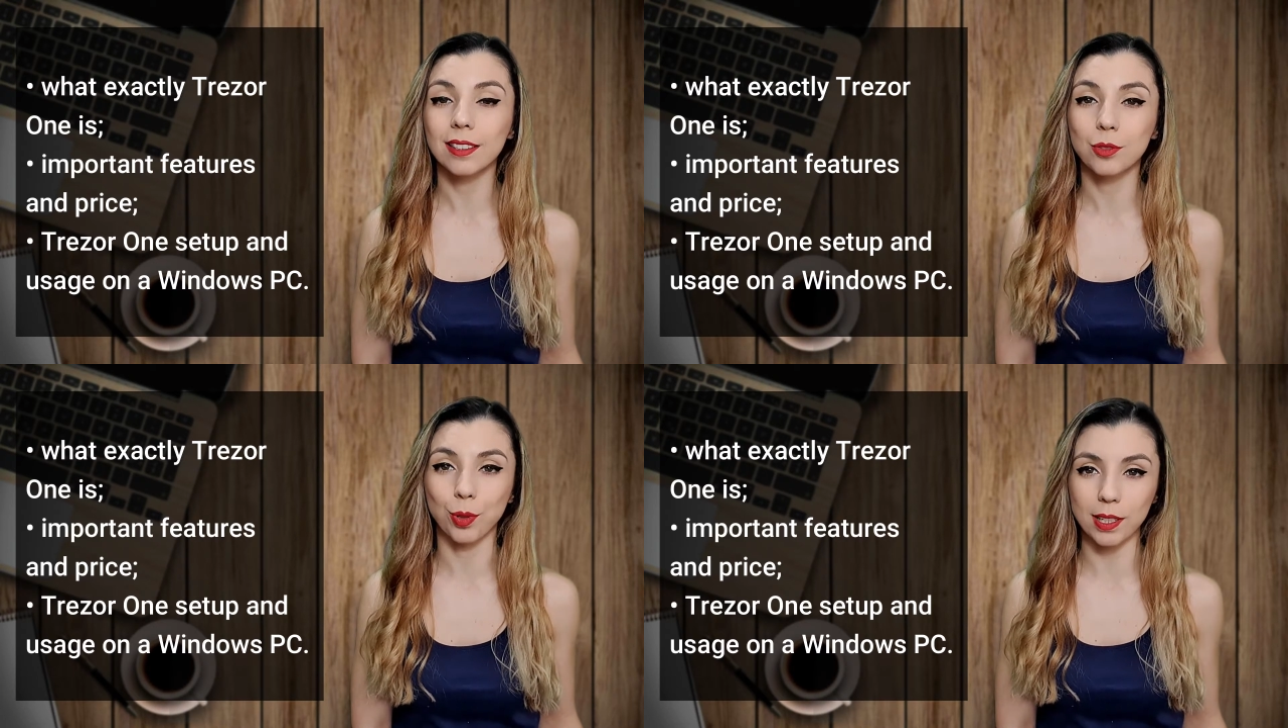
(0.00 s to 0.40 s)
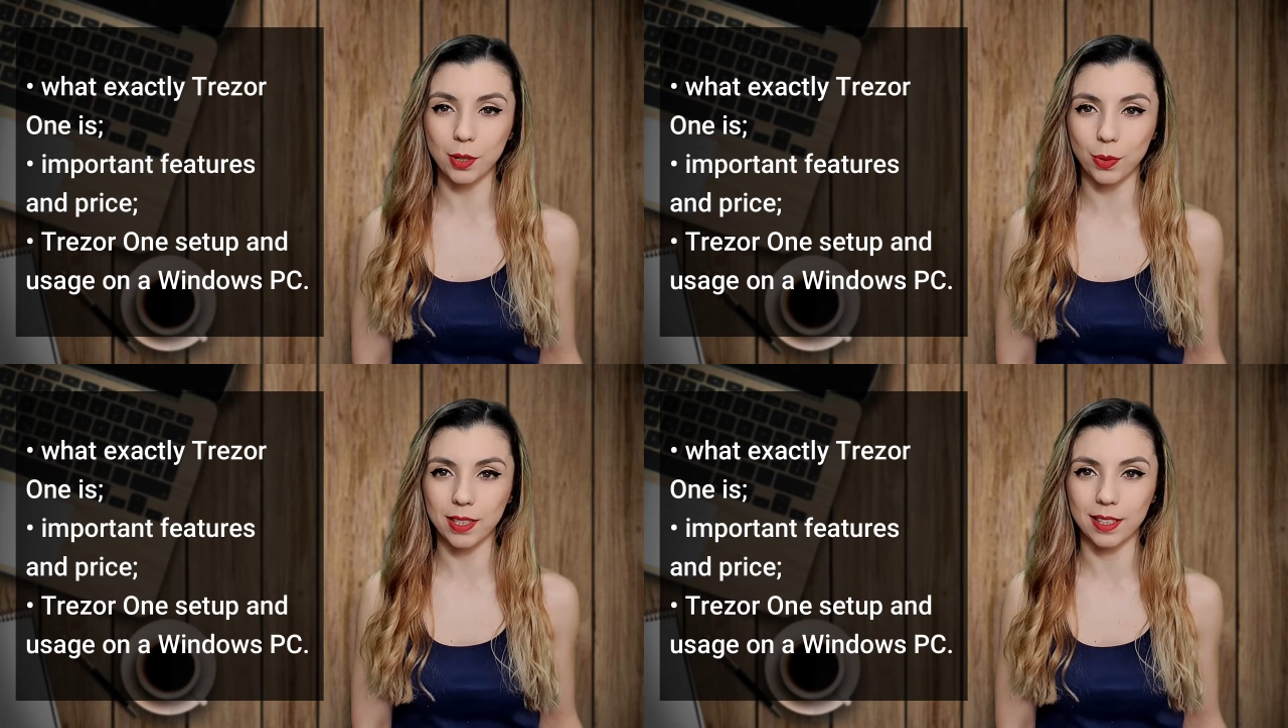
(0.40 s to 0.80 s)

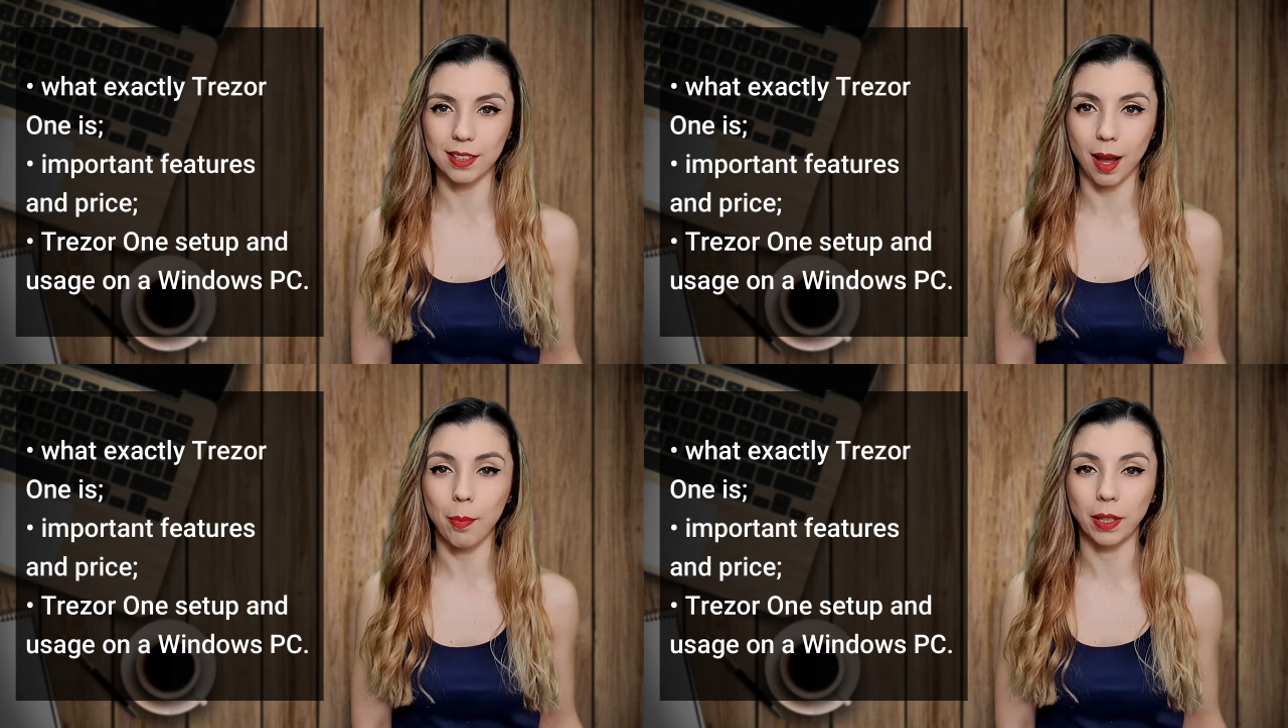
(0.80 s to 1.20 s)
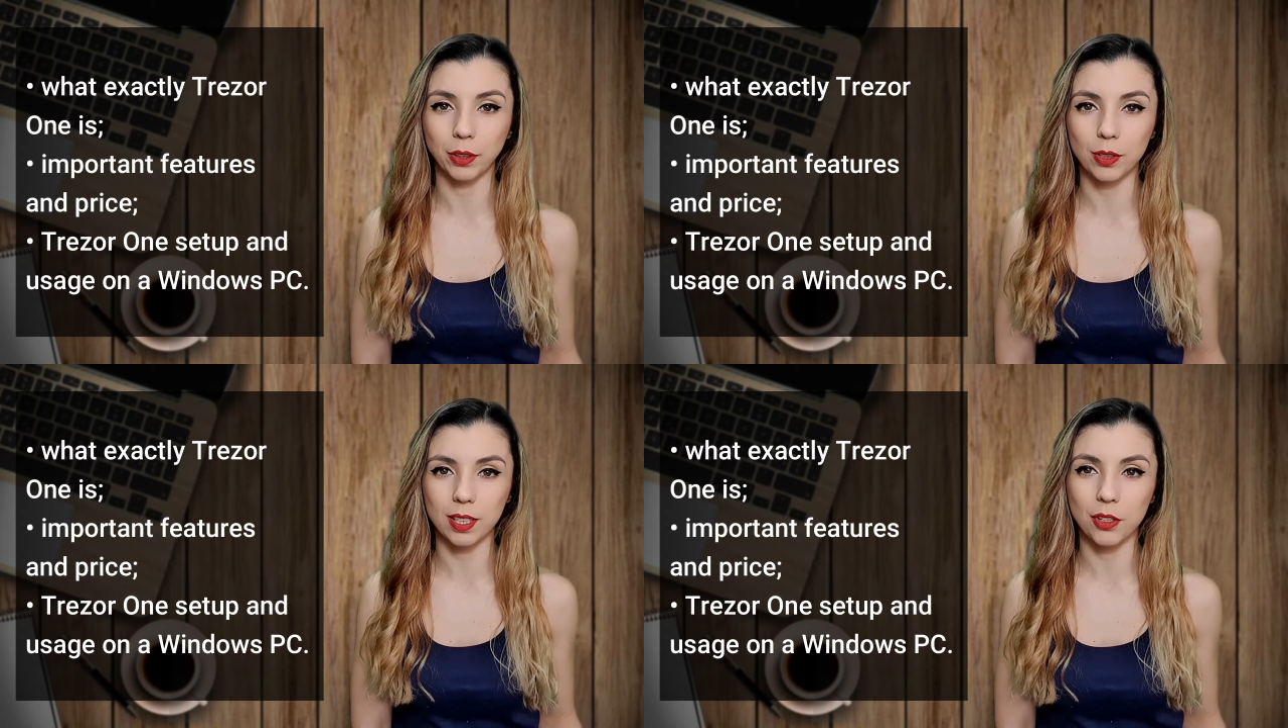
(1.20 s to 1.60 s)
Trezor One setup
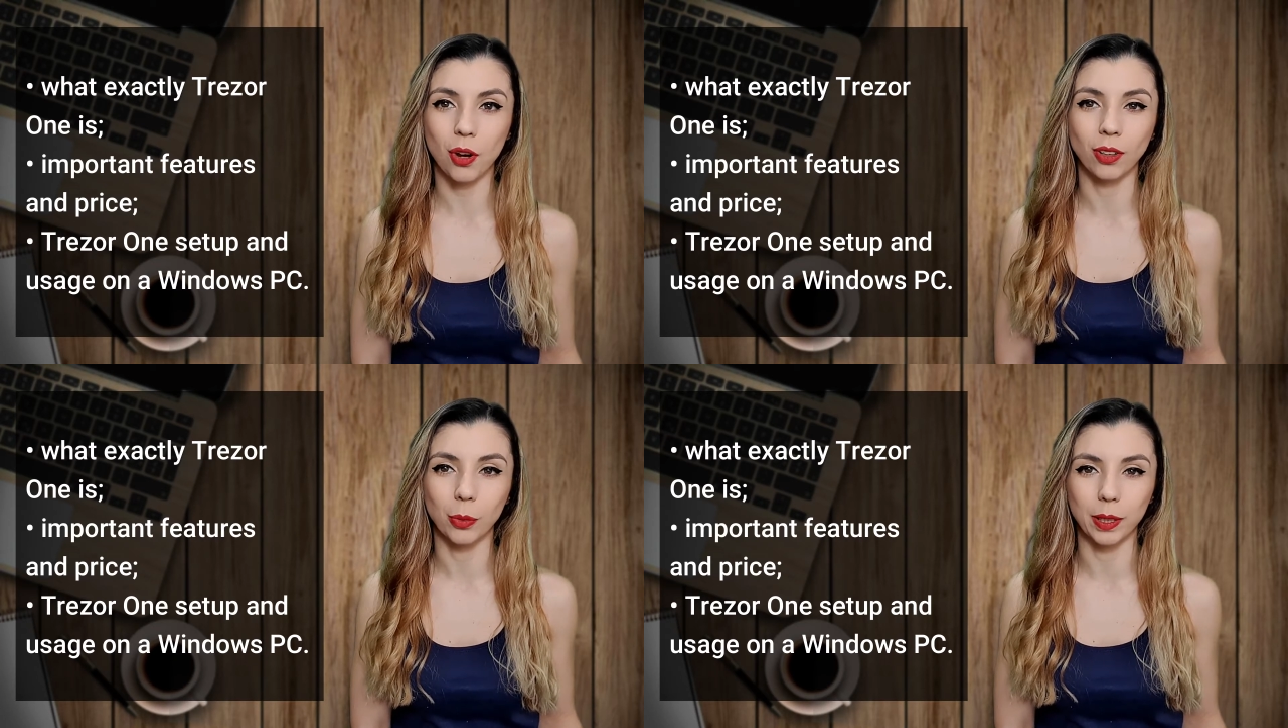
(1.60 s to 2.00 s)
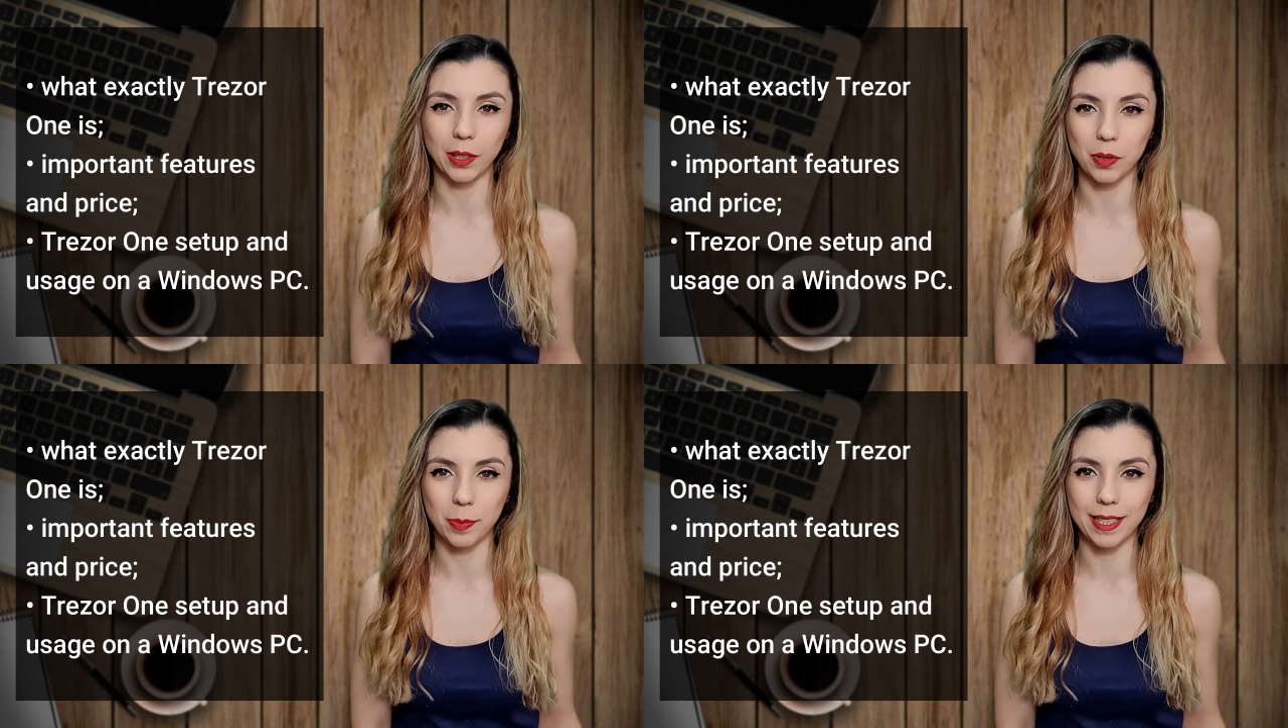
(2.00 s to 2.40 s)
and usage on a
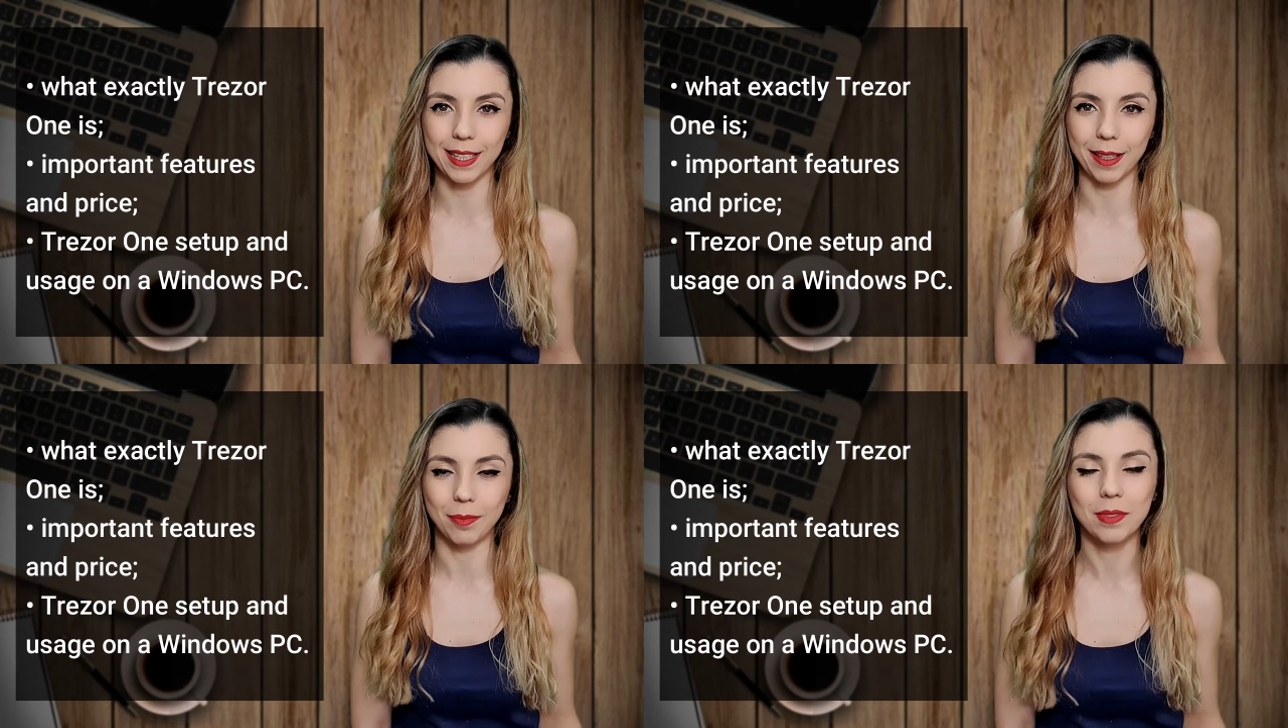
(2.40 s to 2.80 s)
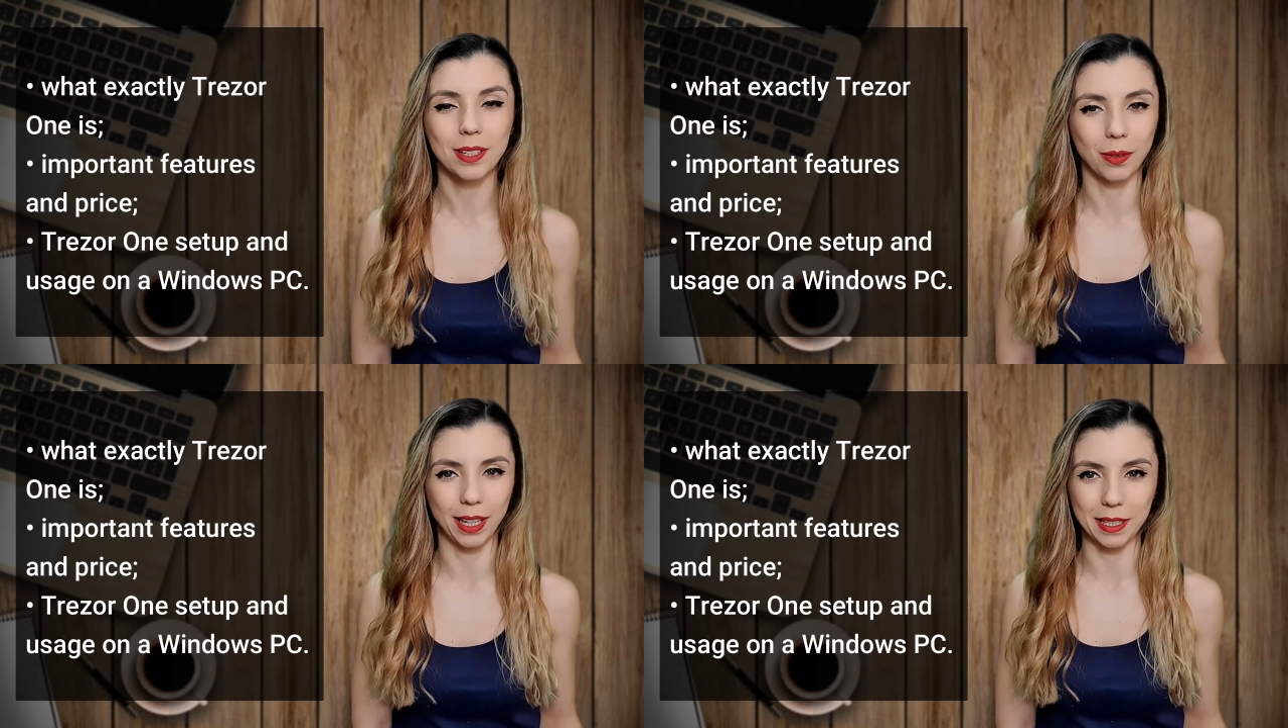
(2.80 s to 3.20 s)
Windows PC.
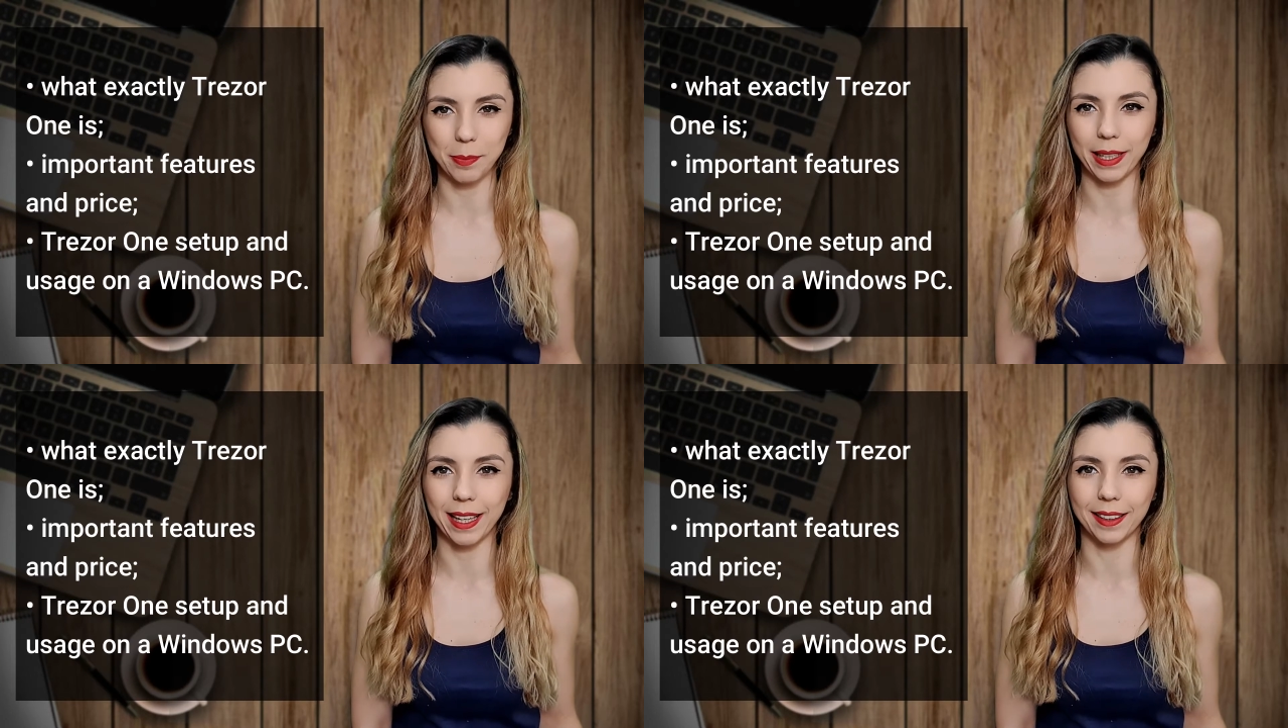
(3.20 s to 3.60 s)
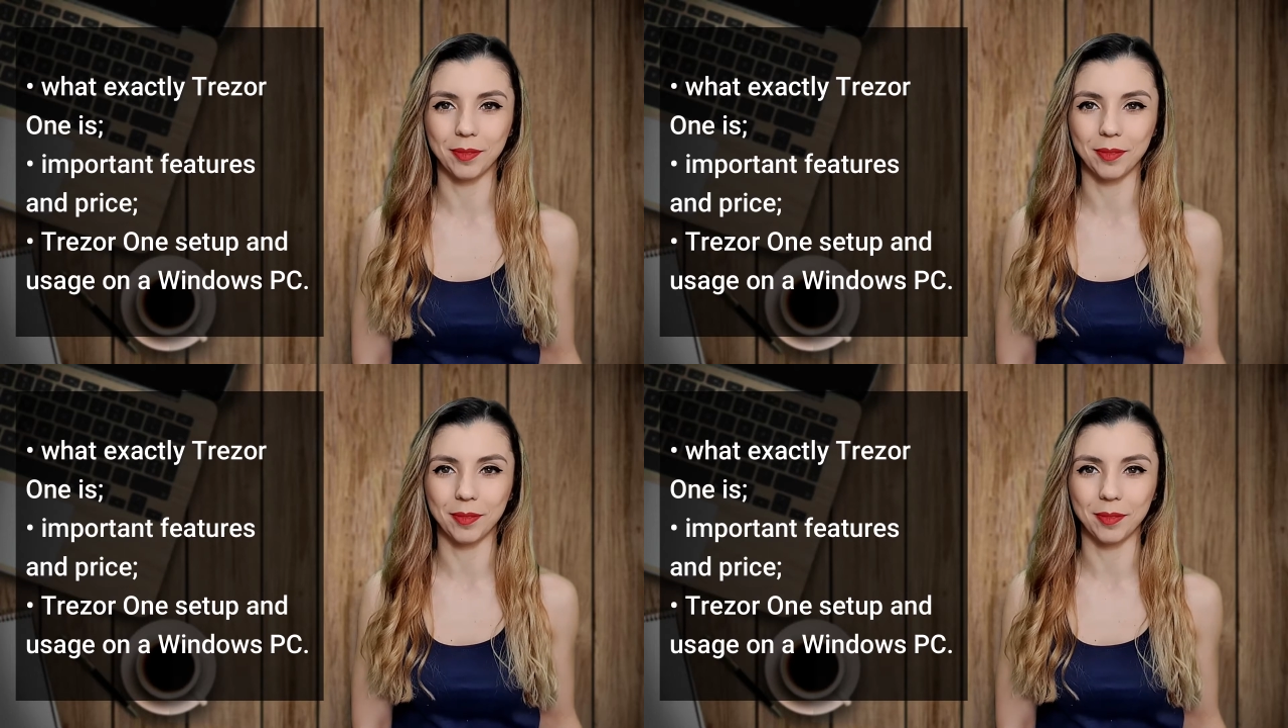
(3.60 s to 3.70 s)
So let's begin.